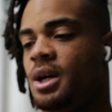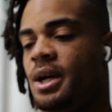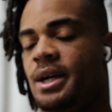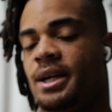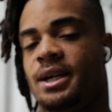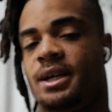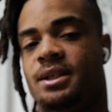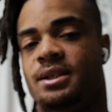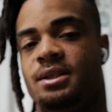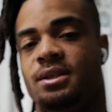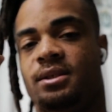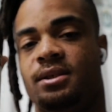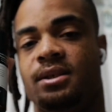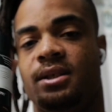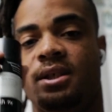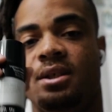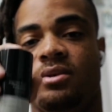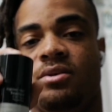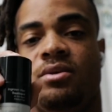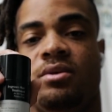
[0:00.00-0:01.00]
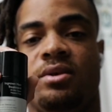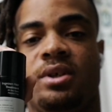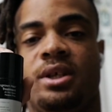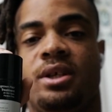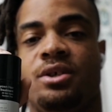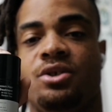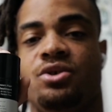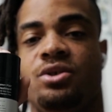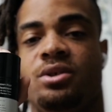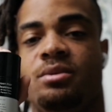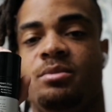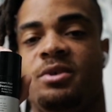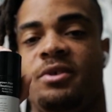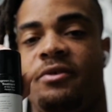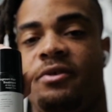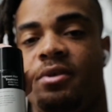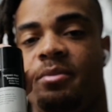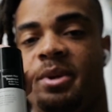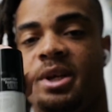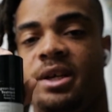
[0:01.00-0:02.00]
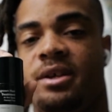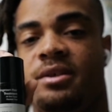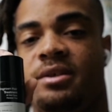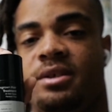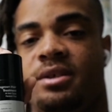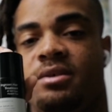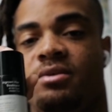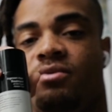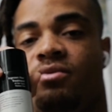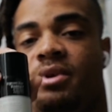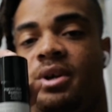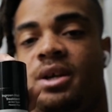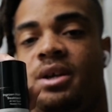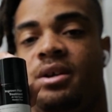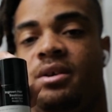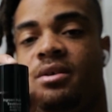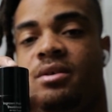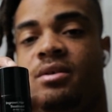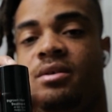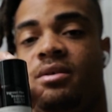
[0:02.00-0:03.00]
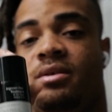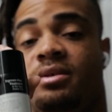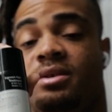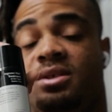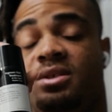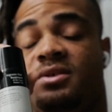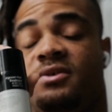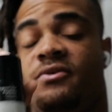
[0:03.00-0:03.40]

I got this Ingrown hair treatment from Anthony right here. This is